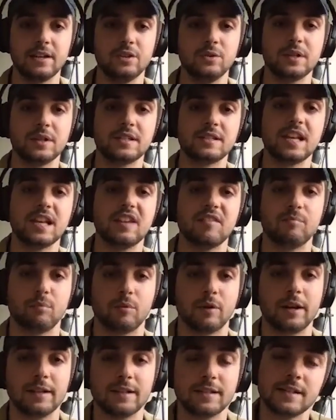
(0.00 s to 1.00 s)
You could save
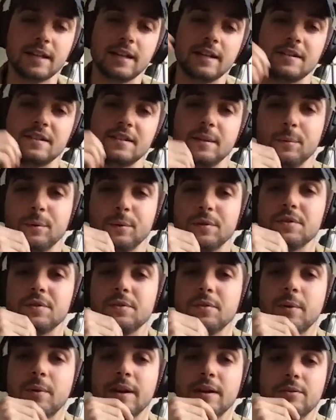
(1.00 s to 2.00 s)
brain state similar to
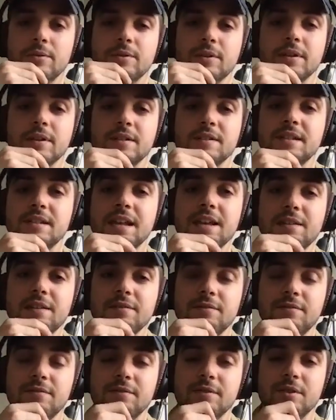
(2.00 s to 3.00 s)
the way you can
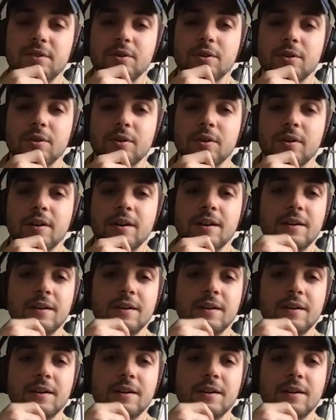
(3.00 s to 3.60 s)
save your